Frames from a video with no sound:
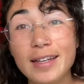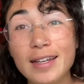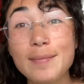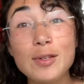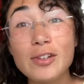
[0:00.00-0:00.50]

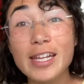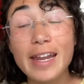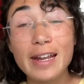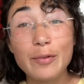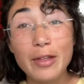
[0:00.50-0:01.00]

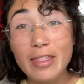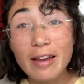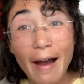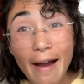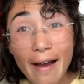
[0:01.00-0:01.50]
communicating with
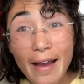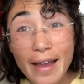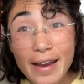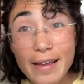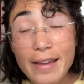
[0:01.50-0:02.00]

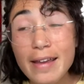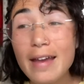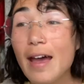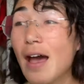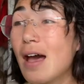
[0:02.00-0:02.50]
God.
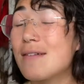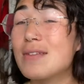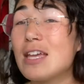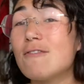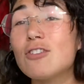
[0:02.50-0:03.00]
Um,
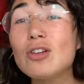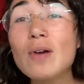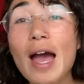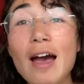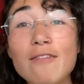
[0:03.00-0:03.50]
if you
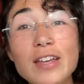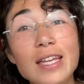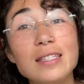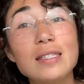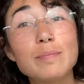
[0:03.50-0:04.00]
have
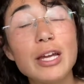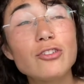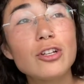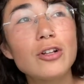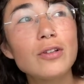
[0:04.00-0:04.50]
a
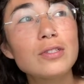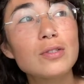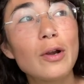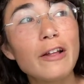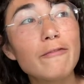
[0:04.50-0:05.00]
special
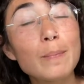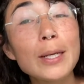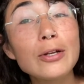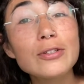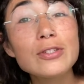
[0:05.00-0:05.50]
sort of
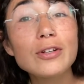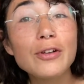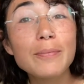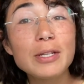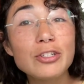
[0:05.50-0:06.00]

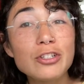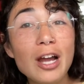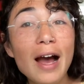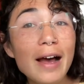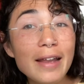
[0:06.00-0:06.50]
personal
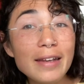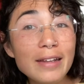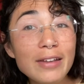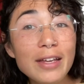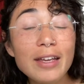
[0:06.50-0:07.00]
mishkan
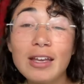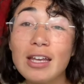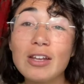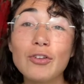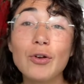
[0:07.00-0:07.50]

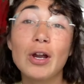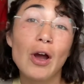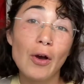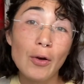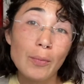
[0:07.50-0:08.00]
in your
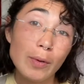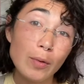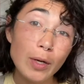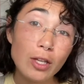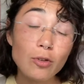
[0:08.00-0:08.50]
home
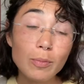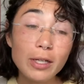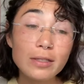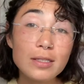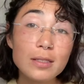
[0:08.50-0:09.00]
where you
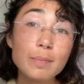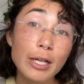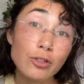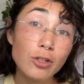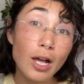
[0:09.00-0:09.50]
put
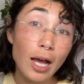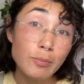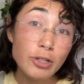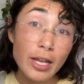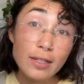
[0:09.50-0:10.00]
special
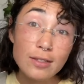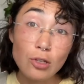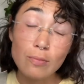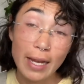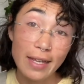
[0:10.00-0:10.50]
objects,
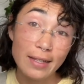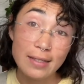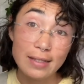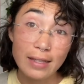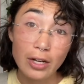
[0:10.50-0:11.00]
you might
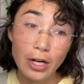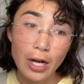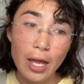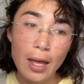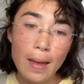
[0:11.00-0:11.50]
consider
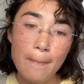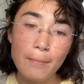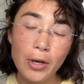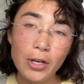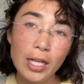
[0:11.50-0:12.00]

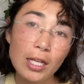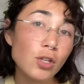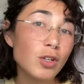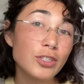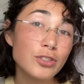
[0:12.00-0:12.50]
putting
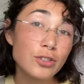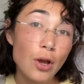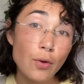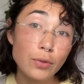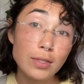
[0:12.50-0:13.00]
your
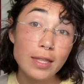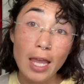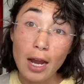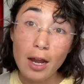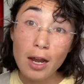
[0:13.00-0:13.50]
stones
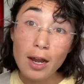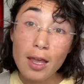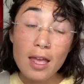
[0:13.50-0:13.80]
there